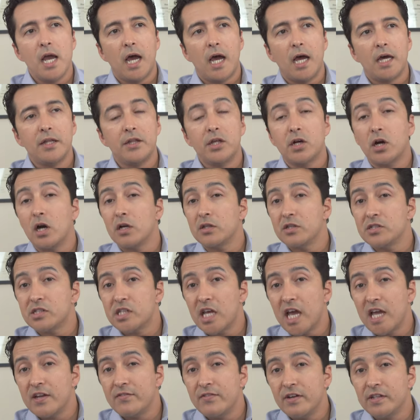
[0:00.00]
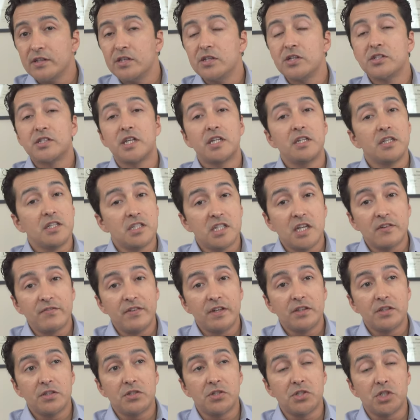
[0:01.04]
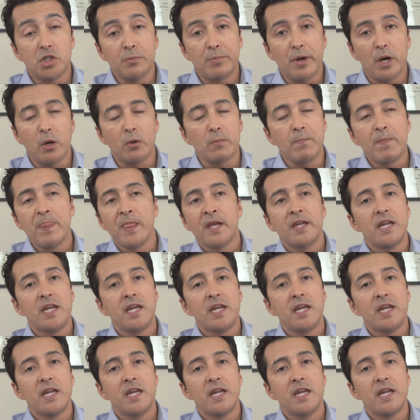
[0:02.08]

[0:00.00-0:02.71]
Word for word: there are advantages and disadvantages to both.